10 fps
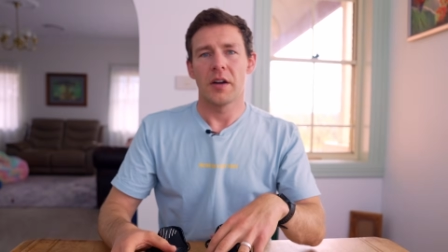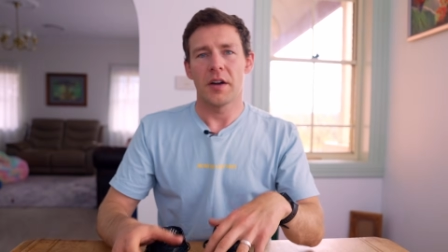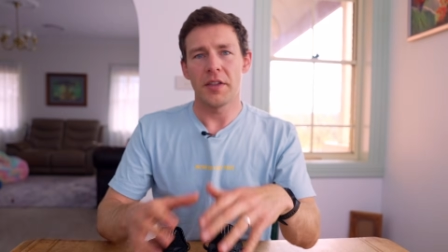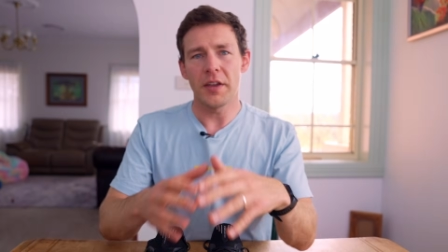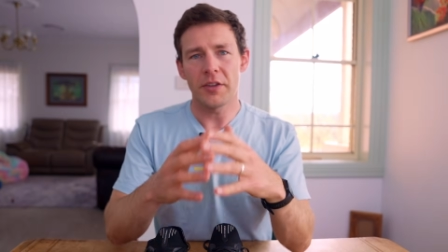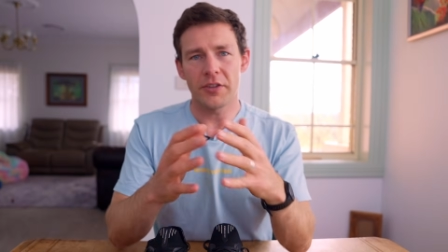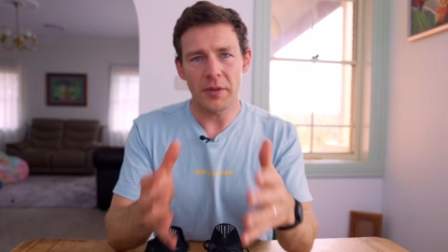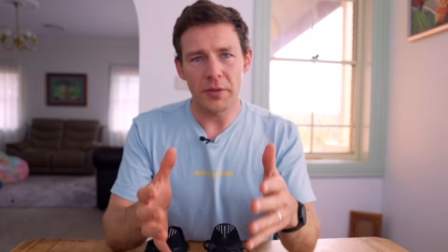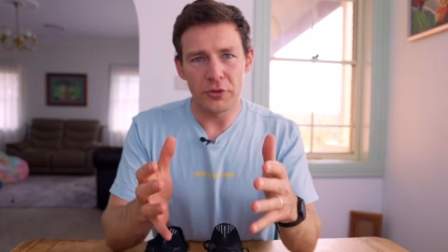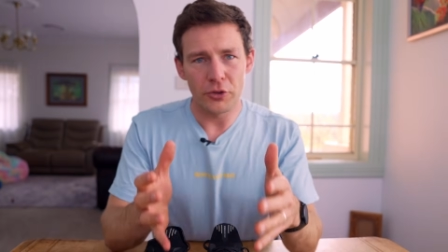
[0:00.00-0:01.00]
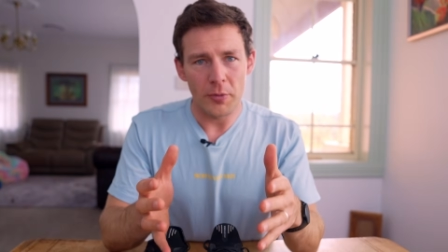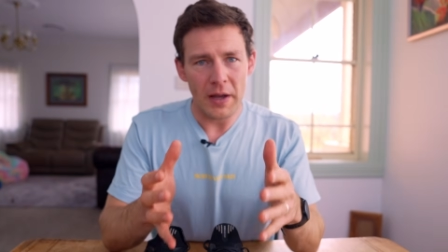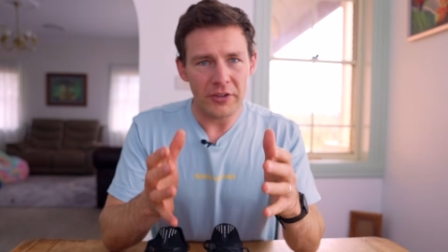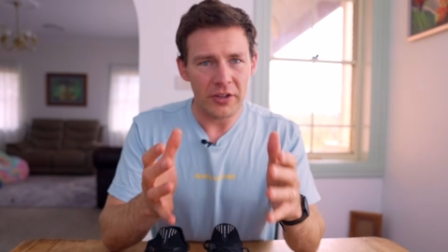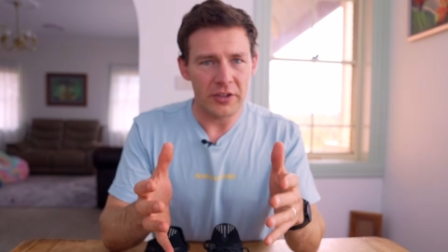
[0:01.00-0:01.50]
I think some of the
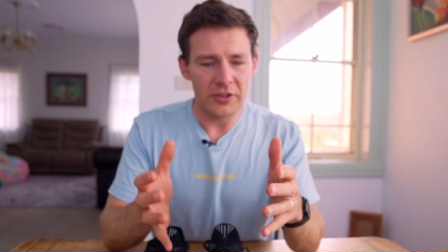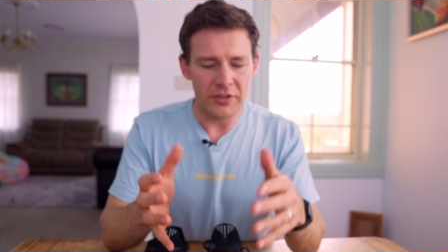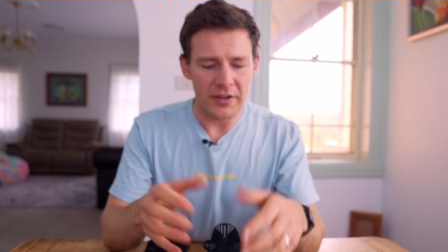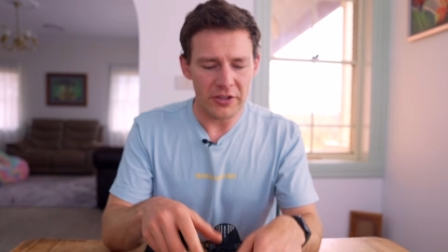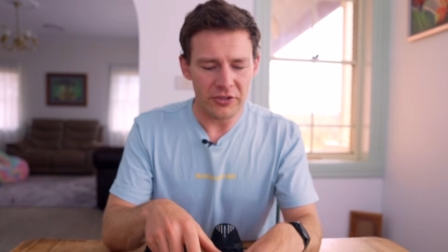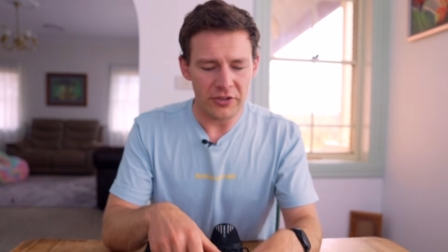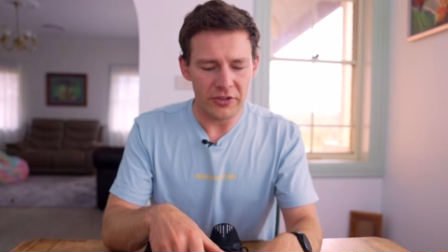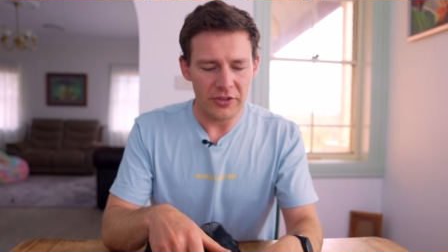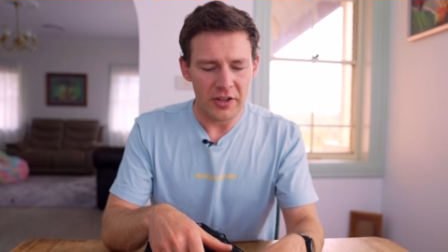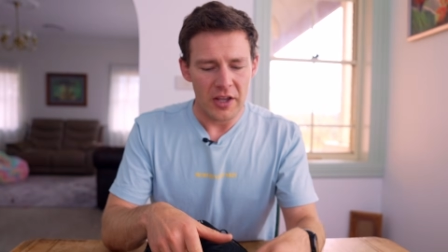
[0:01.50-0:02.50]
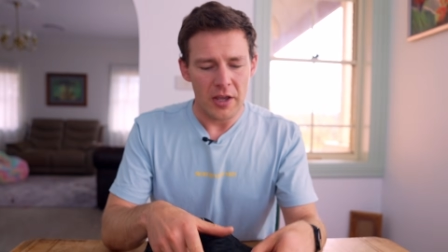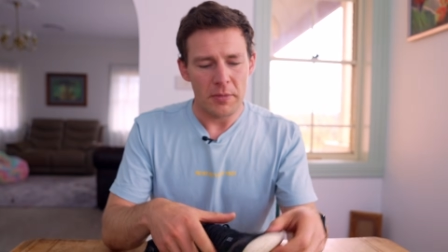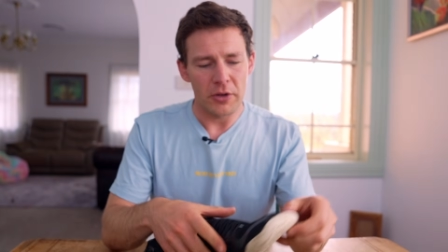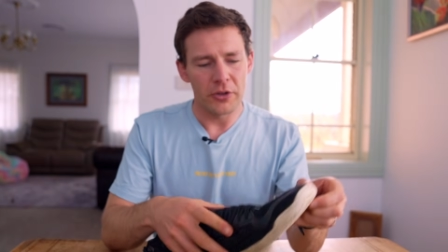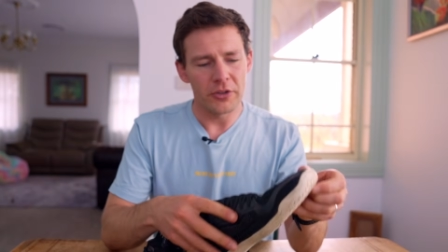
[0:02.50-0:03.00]
drawbacks and considerations,
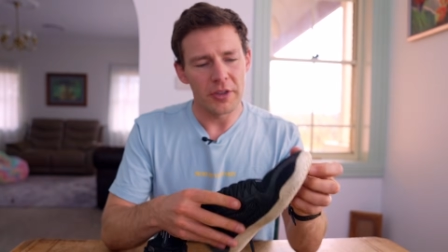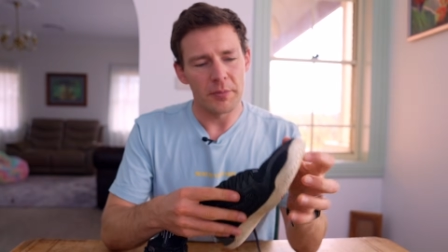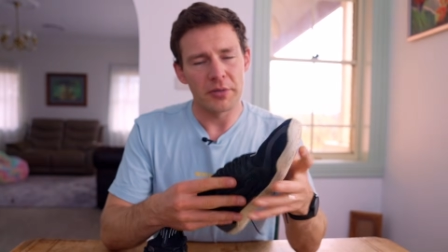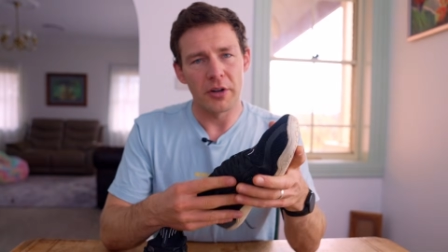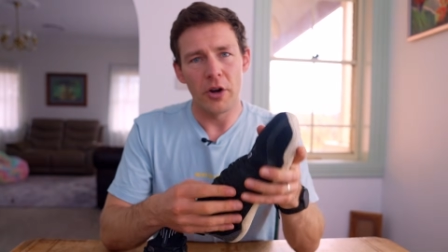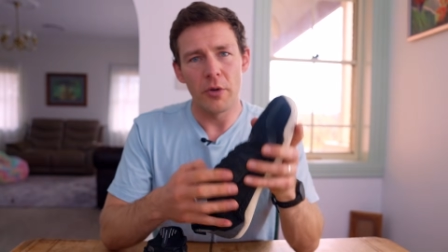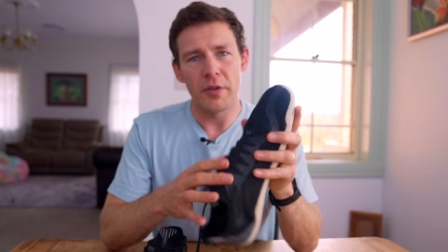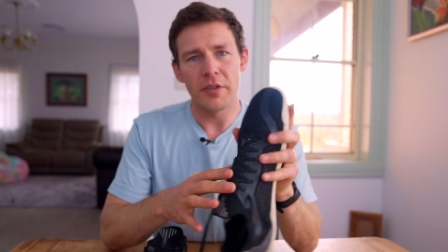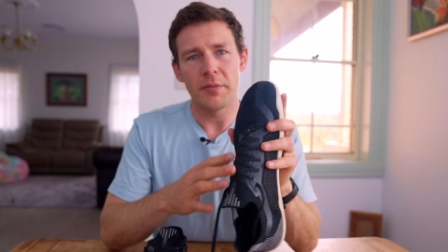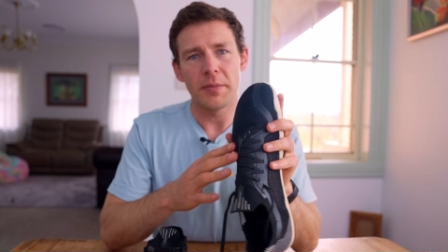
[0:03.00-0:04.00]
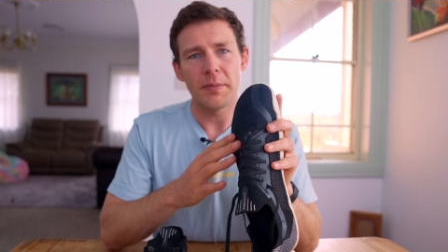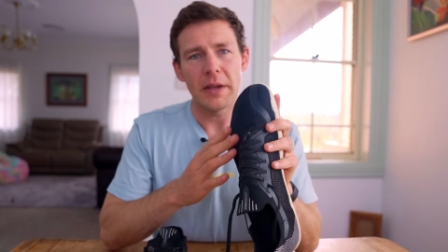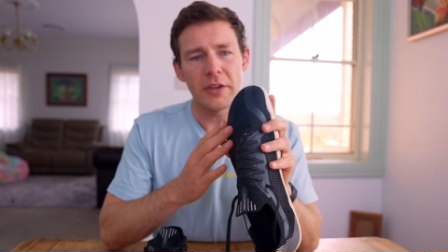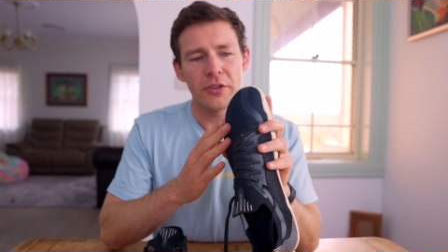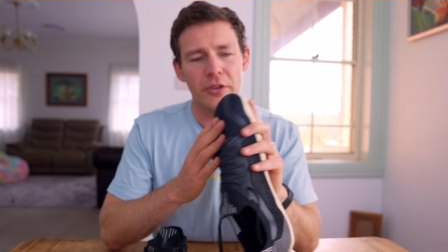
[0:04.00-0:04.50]
because of the pro of them
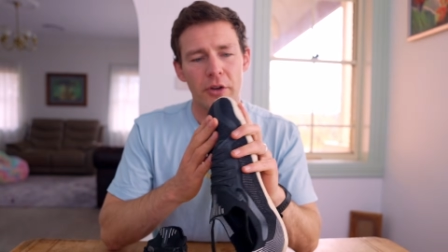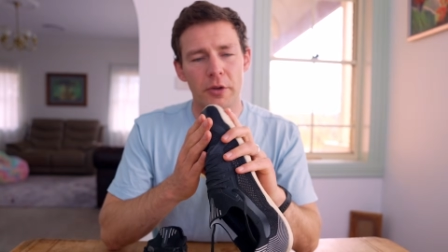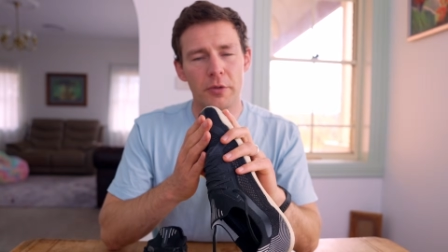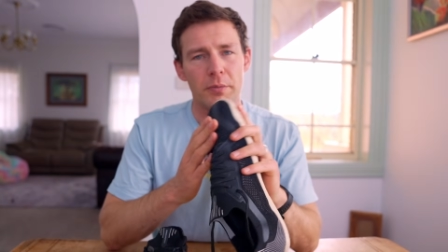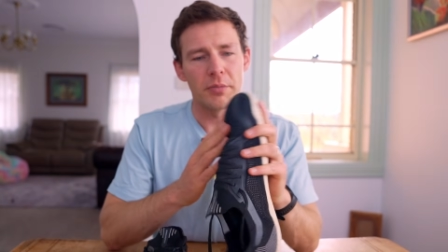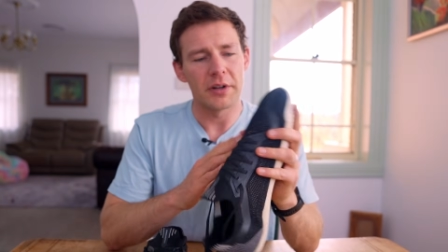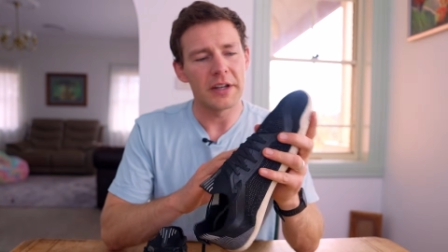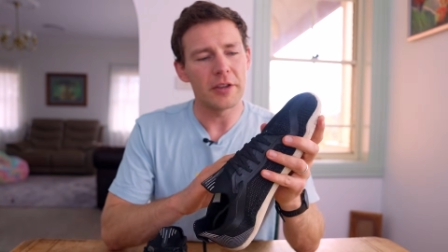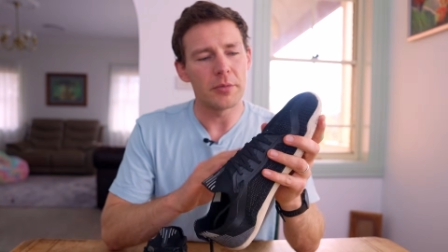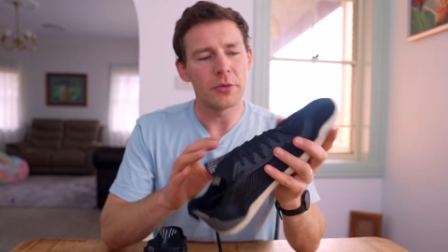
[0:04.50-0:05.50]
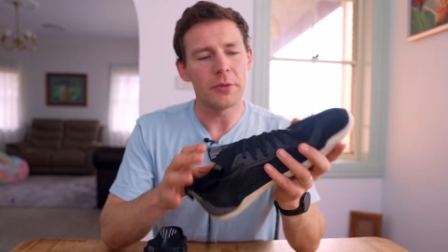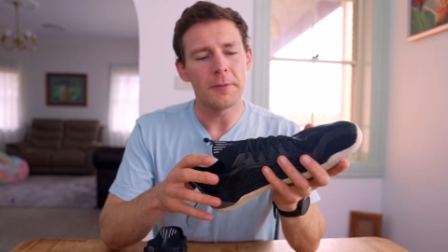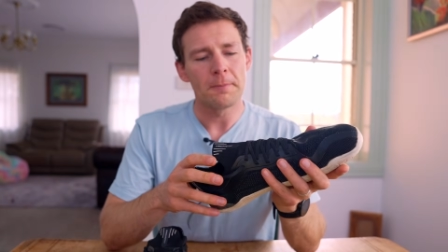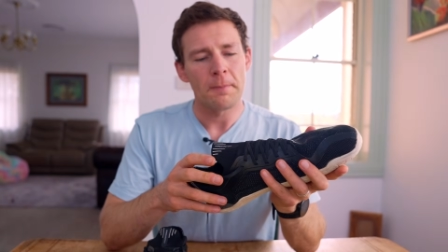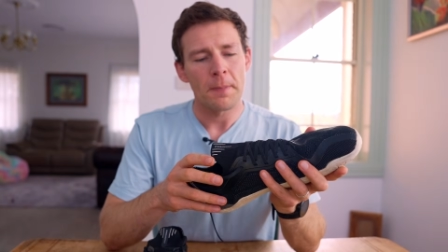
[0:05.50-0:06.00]
being so
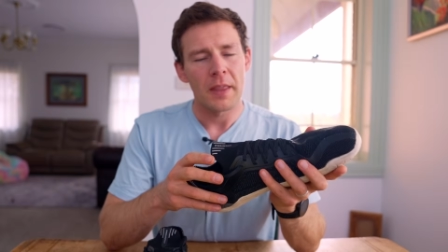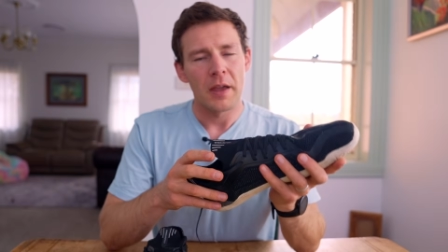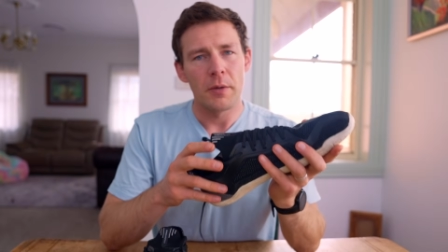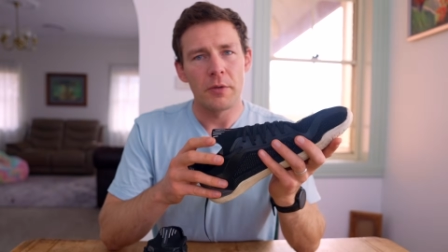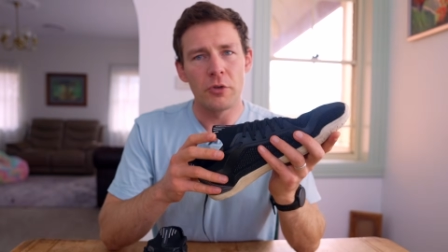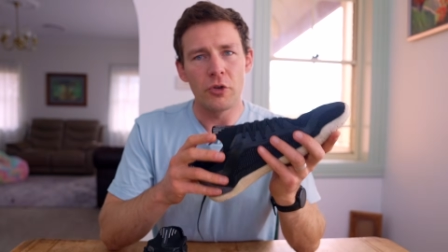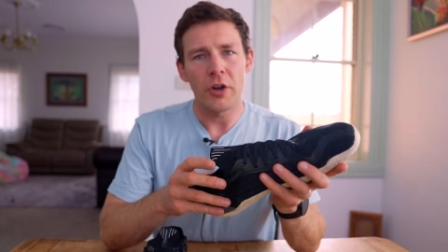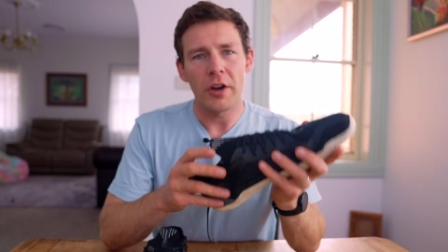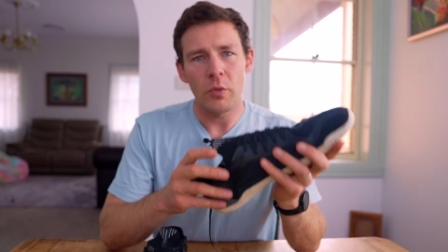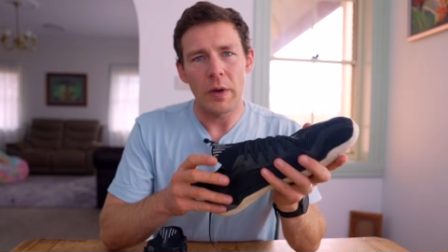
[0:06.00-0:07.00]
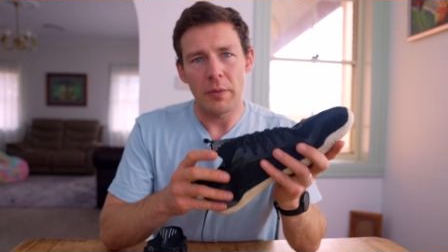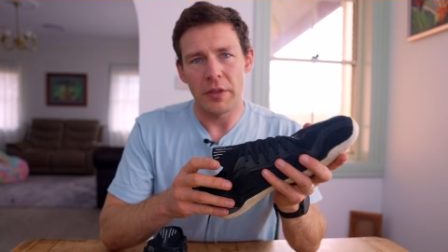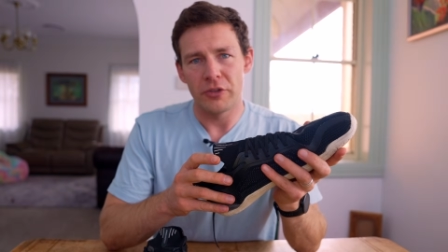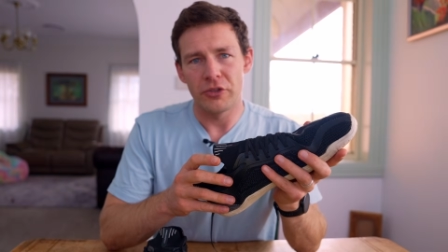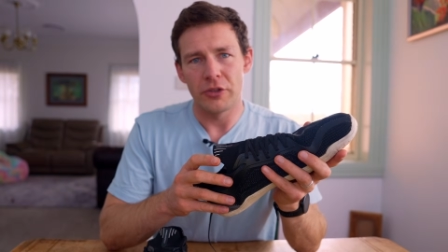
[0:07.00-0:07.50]
breathable, not a wet
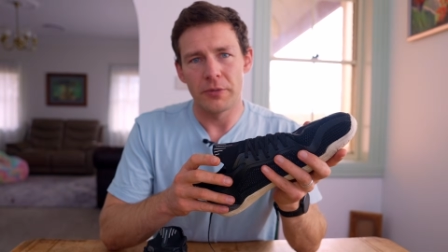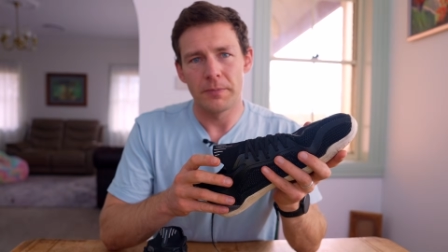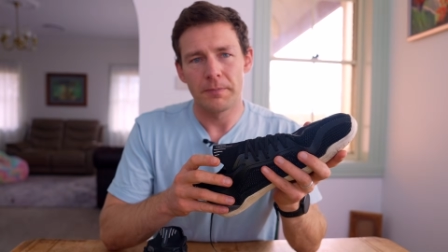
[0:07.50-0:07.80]
weather shoe.